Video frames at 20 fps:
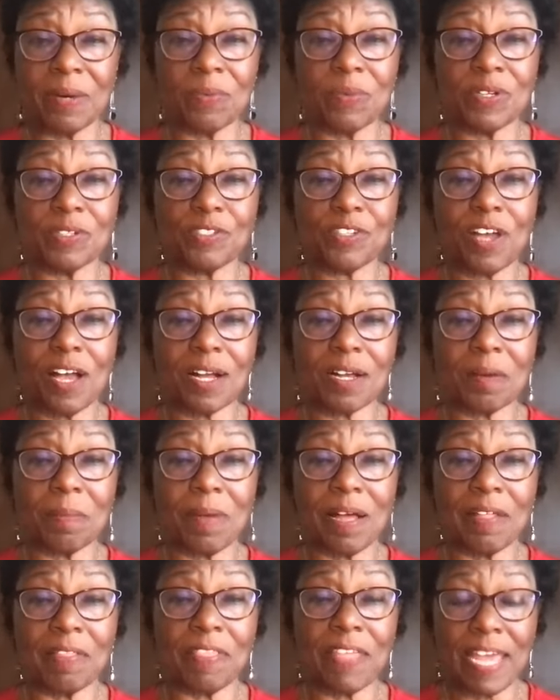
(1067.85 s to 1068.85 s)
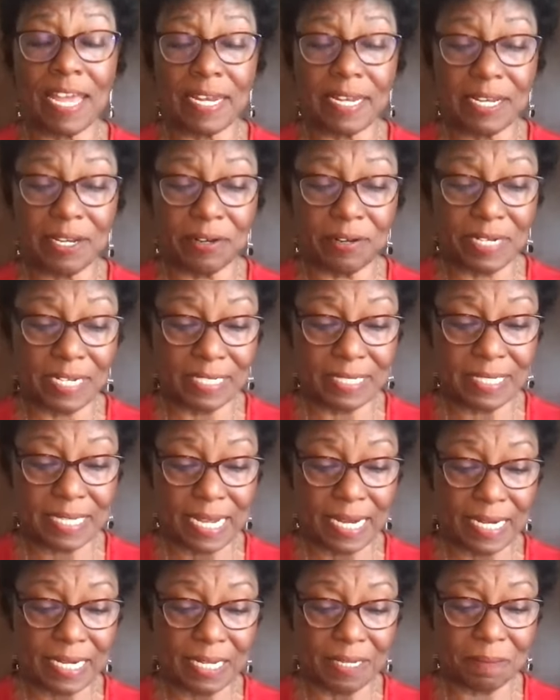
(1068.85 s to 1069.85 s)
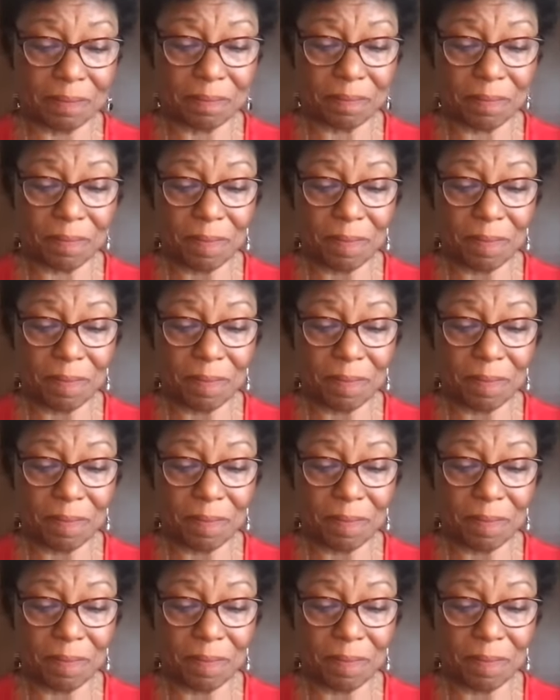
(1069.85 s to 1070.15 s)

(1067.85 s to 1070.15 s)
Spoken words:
and we'll talk about that here in a second.